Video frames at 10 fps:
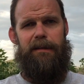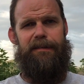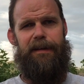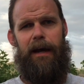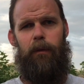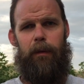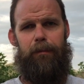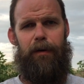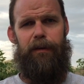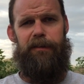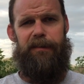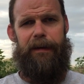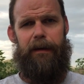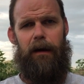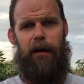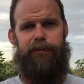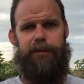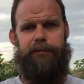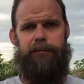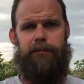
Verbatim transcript: see how we pull this thing off.